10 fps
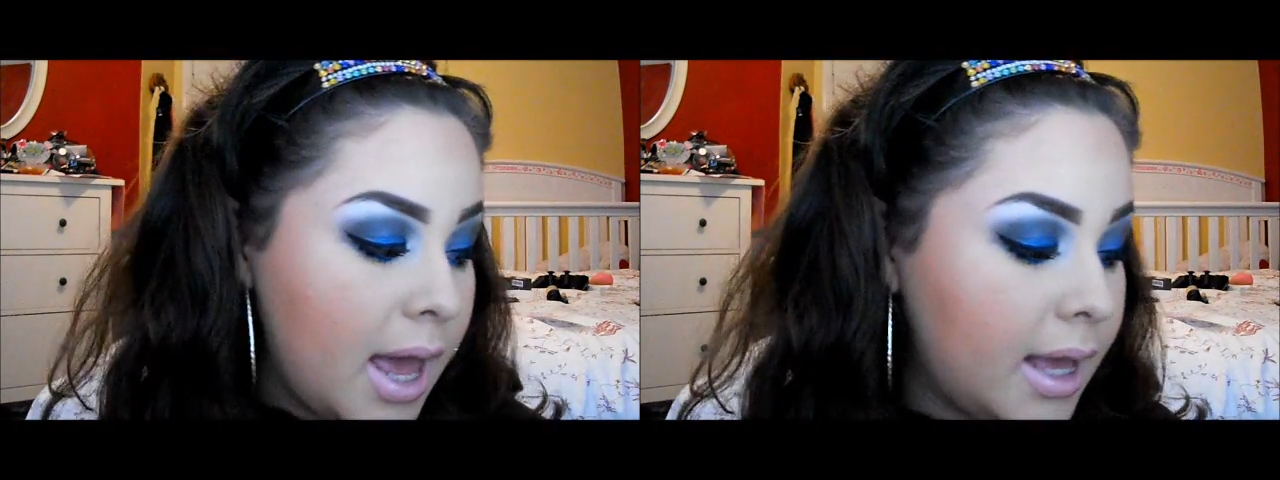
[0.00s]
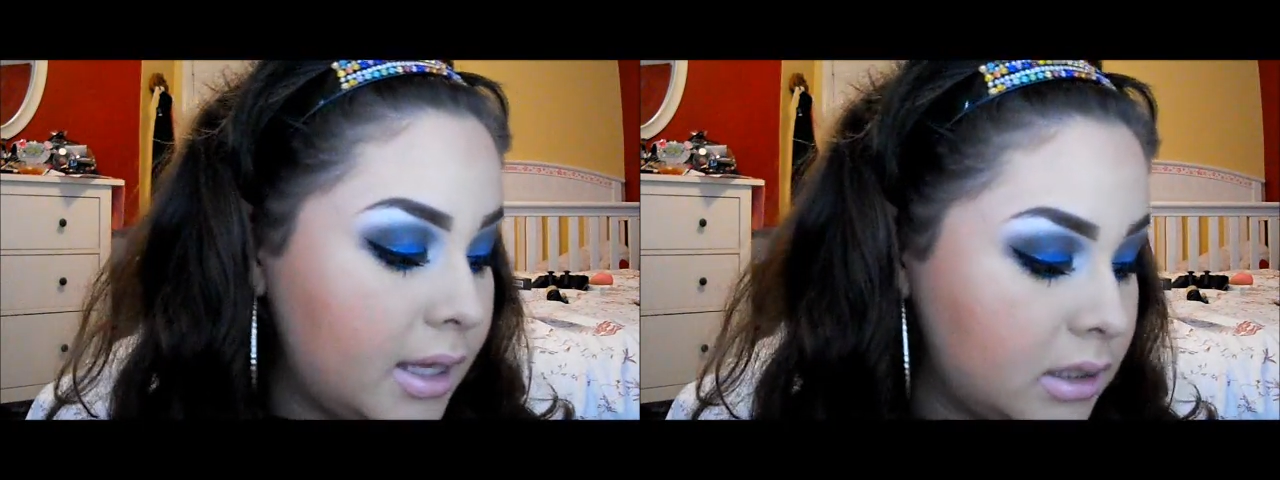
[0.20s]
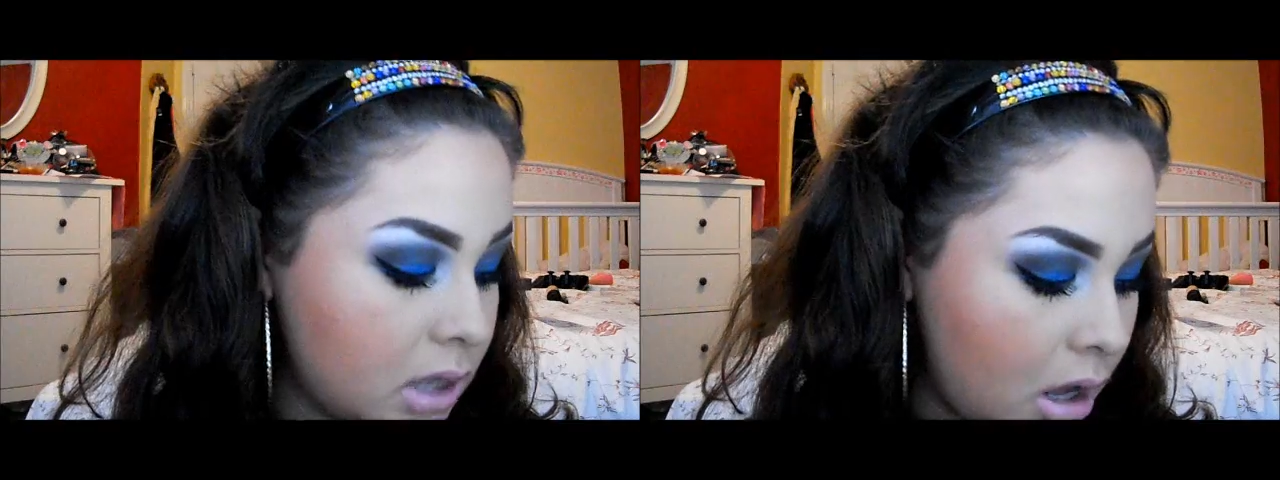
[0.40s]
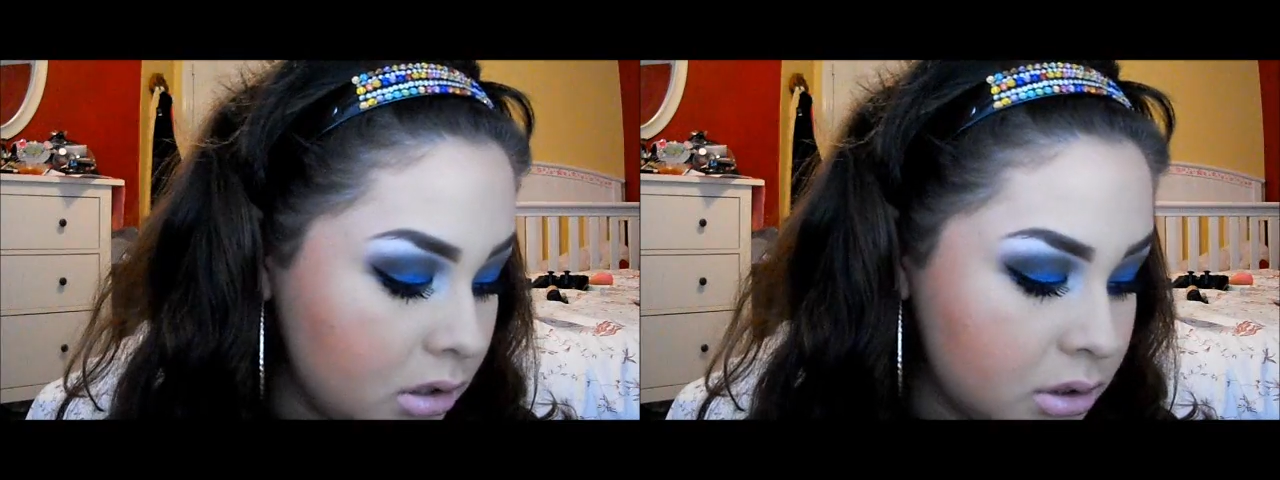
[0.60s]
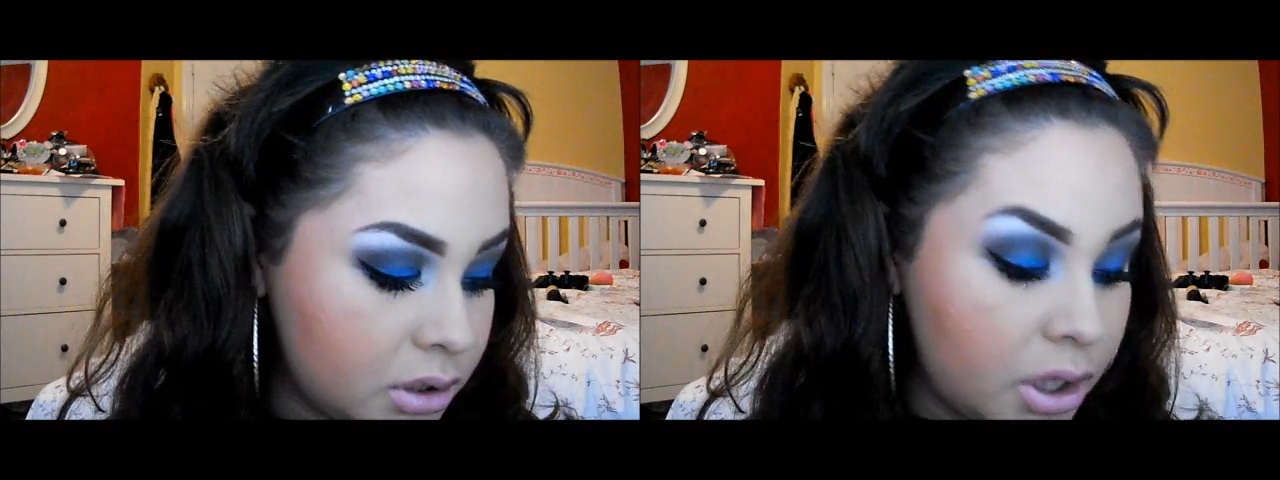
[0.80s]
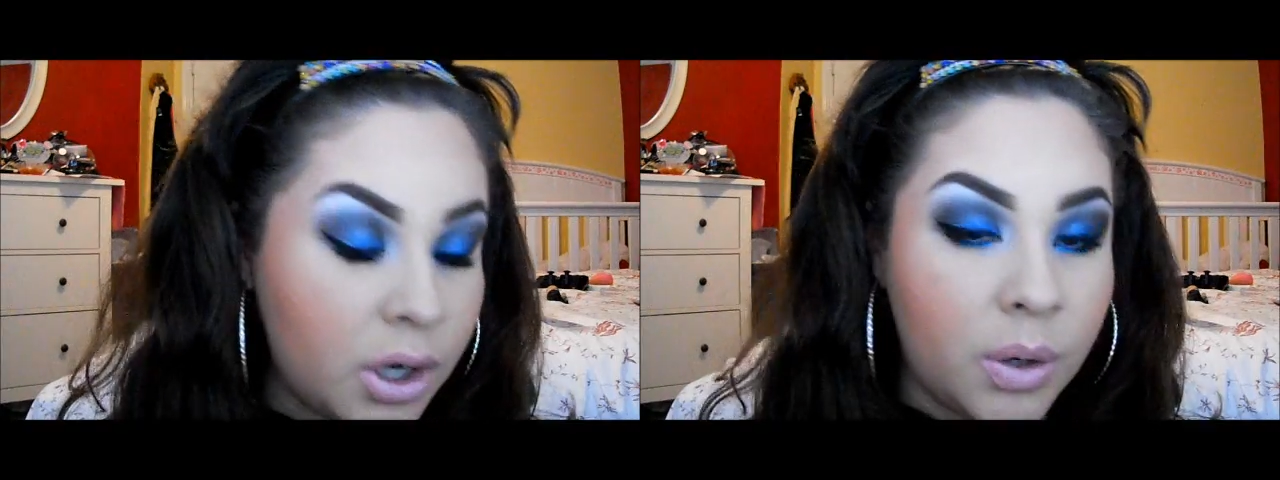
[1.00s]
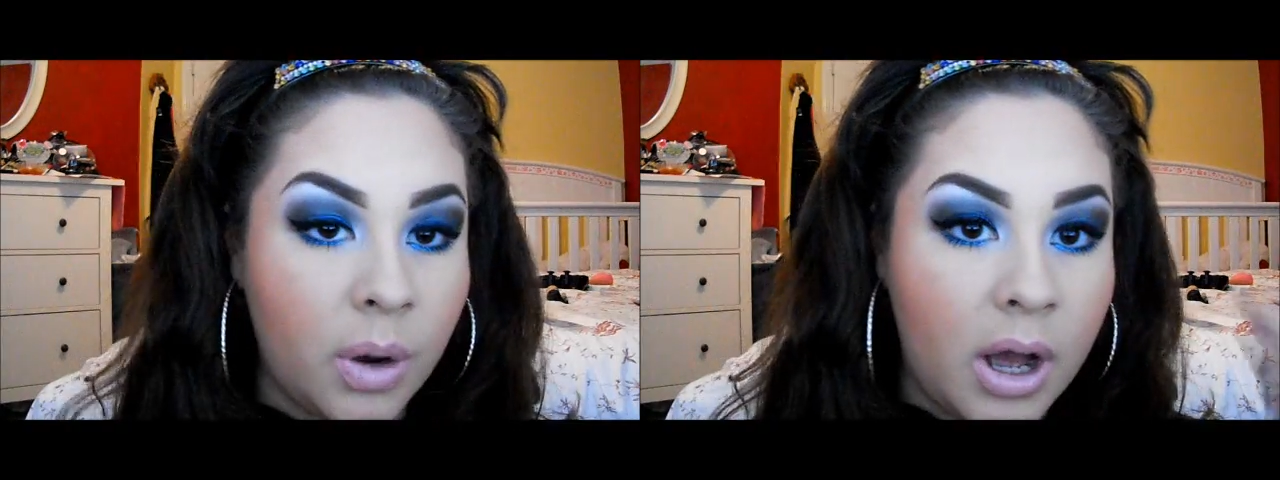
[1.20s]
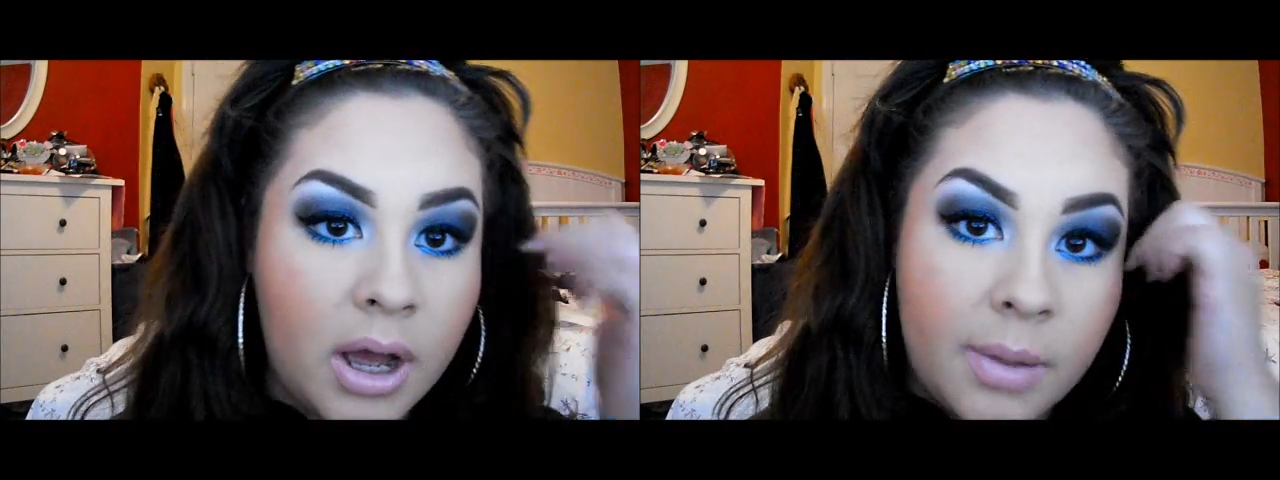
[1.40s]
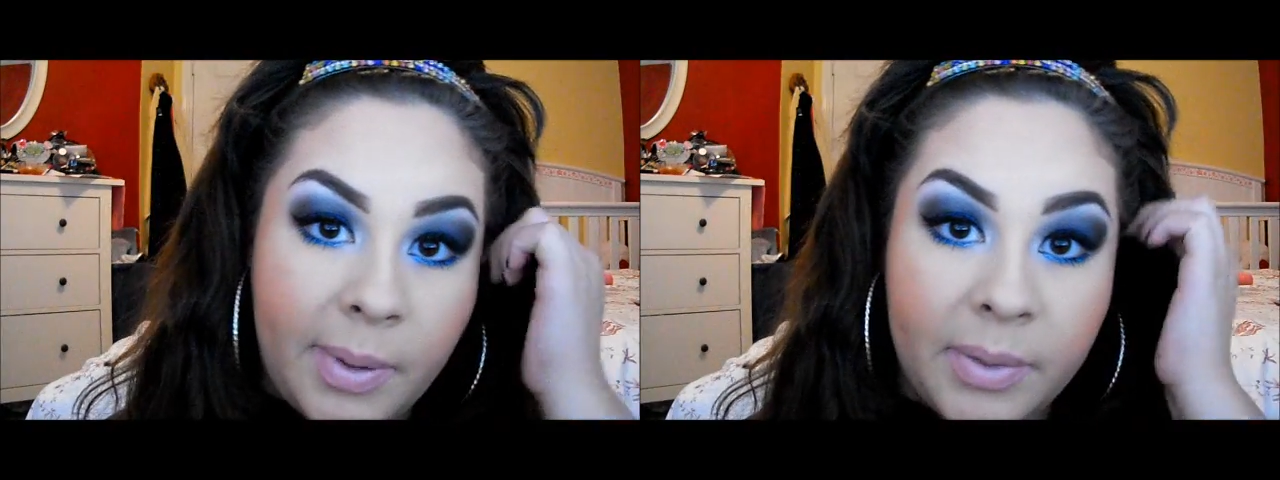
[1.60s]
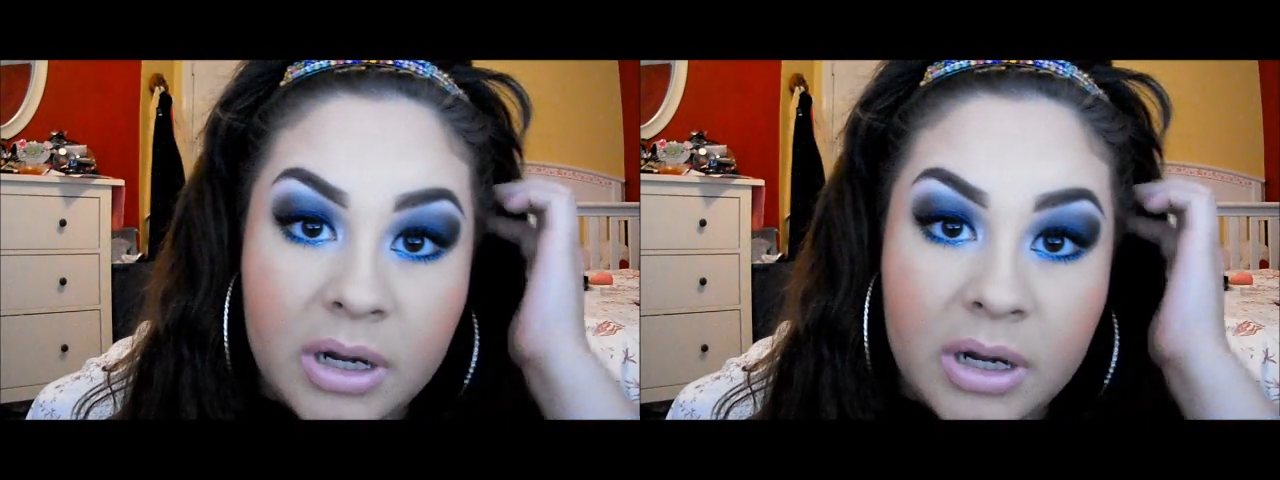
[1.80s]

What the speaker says: And also, I'm